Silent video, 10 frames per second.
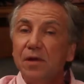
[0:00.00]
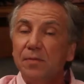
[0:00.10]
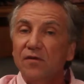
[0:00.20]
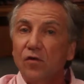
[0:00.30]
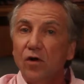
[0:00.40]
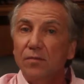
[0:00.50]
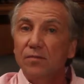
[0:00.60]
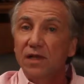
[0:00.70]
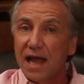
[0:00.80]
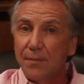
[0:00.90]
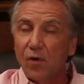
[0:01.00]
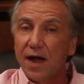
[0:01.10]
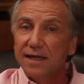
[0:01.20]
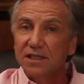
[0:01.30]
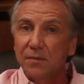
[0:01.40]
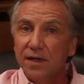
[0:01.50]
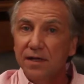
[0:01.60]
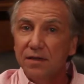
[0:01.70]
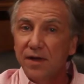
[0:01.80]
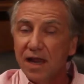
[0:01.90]
we perform
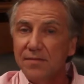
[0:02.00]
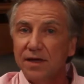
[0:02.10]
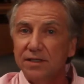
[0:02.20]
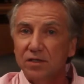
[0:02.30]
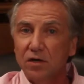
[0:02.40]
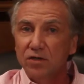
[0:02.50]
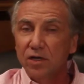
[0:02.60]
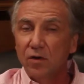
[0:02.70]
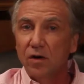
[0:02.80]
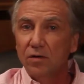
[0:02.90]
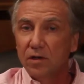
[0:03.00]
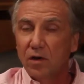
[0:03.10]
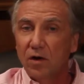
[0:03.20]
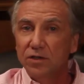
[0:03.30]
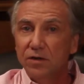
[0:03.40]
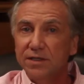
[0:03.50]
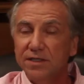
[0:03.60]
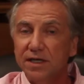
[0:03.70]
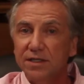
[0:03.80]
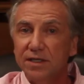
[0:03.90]
laparoscopy, the belly button surgery, or larger
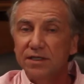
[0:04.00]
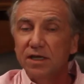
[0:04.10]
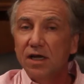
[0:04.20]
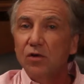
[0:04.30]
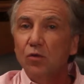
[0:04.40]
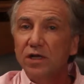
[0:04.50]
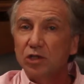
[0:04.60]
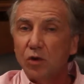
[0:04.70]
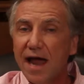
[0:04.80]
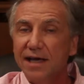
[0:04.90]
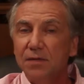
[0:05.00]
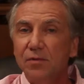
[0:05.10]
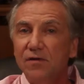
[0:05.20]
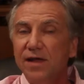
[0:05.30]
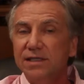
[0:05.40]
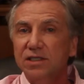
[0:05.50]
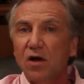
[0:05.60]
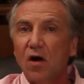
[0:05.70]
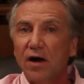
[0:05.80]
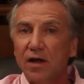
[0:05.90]
incisions, we try to prevent
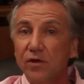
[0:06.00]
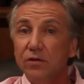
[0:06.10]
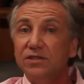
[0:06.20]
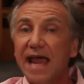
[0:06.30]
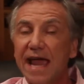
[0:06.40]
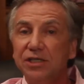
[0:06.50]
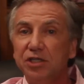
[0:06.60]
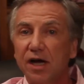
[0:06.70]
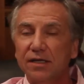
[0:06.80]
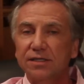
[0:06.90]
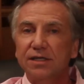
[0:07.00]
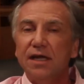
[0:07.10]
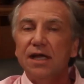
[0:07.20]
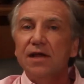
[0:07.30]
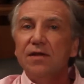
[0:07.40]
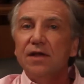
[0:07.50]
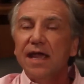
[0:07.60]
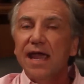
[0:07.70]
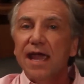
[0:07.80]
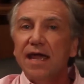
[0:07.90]
scarring. We use adjuncts.
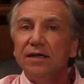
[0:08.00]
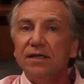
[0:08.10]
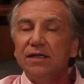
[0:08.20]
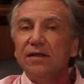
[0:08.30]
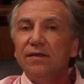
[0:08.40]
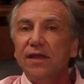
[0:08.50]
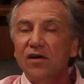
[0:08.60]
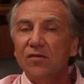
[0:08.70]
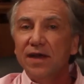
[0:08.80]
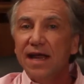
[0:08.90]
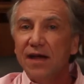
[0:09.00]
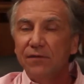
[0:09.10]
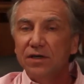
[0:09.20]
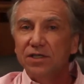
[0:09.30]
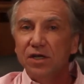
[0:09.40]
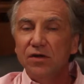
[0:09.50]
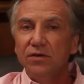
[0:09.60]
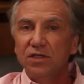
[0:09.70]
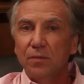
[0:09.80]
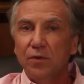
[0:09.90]
And there have been efforts
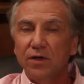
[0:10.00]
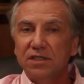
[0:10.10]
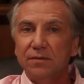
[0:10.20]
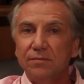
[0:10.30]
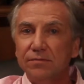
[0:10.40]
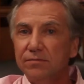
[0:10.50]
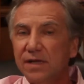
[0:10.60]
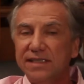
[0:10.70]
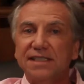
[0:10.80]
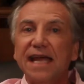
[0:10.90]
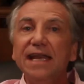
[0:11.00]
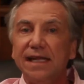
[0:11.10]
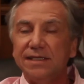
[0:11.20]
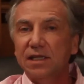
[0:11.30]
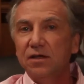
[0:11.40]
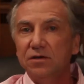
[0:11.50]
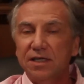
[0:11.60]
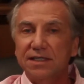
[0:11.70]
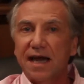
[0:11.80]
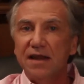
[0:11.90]
used to put some saline
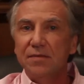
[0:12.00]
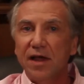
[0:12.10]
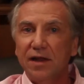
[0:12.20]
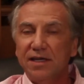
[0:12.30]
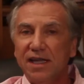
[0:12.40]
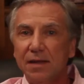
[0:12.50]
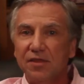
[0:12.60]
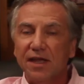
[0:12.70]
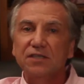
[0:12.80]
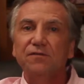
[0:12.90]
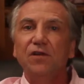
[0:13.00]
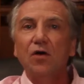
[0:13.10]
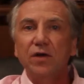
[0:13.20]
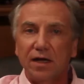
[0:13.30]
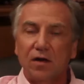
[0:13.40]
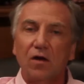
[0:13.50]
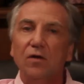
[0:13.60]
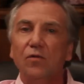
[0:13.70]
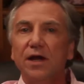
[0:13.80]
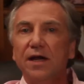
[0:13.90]
solution inside the belly to keep things floating
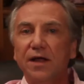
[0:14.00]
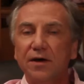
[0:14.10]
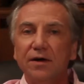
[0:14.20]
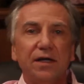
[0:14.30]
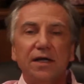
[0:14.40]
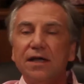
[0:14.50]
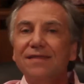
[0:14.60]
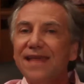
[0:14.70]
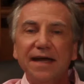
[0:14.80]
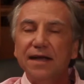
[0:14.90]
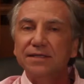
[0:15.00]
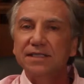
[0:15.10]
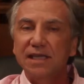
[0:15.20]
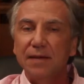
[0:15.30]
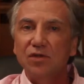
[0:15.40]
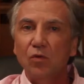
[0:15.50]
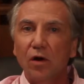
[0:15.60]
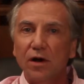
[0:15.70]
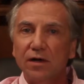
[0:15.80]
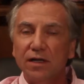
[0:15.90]
on one another. That doesn't seem to
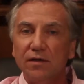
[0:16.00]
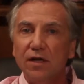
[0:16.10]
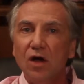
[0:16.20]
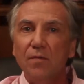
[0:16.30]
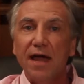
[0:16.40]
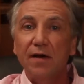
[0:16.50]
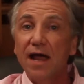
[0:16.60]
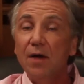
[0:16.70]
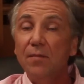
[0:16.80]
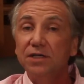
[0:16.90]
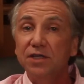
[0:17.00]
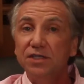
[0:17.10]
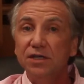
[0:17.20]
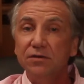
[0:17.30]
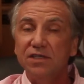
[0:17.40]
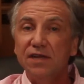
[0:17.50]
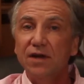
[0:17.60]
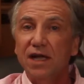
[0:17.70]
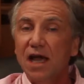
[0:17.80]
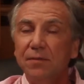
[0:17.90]
work, no matter how much is used.
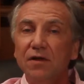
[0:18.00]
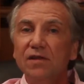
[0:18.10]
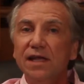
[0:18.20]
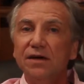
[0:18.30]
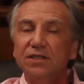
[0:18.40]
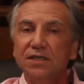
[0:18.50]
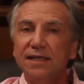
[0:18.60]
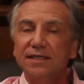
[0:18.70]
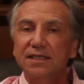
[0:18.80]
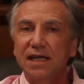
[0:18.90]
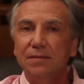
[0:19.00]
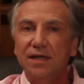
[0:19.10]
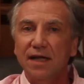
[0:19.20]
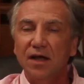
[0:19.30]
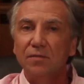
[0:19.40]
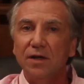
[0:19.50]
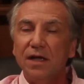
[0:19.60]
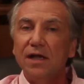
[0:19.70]
Even a couple of liters doesn't seem to help.